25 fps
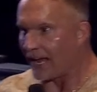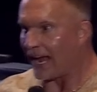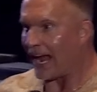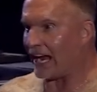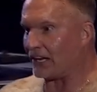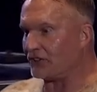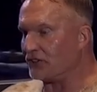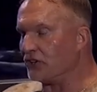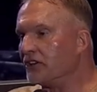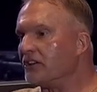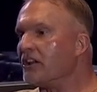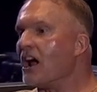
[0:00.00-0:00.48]

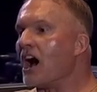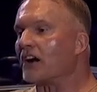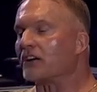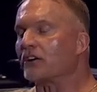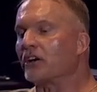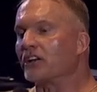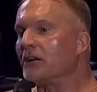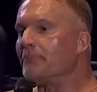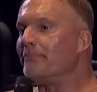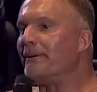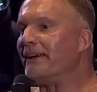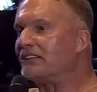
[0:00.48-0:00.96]
and you're not
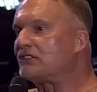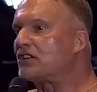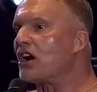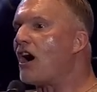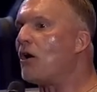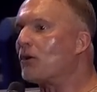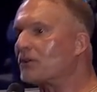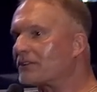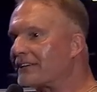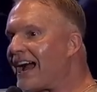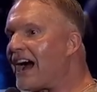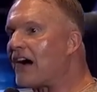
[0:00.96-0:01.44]
going to be
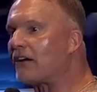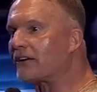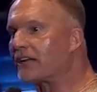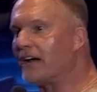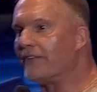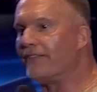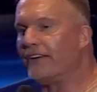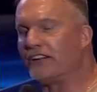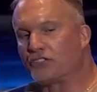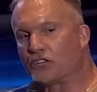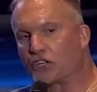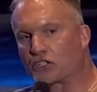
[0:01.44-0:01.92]
talked out
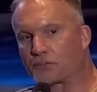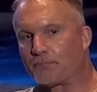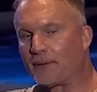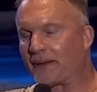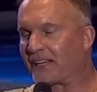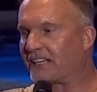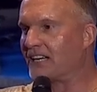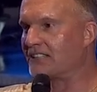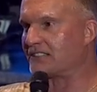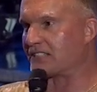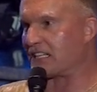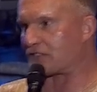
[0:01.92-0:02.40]
of it just
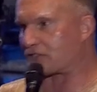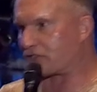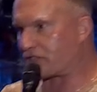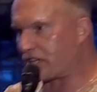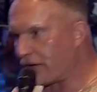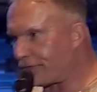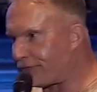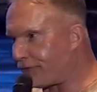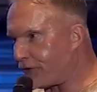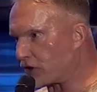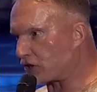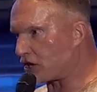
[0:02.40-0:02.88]
because it's
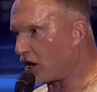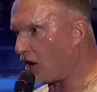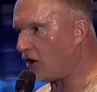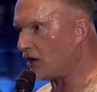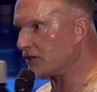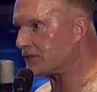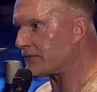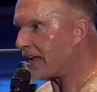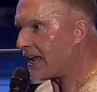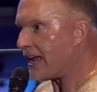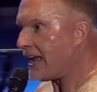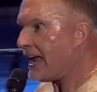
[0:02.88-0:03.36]

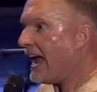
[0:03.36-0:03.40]
difficult.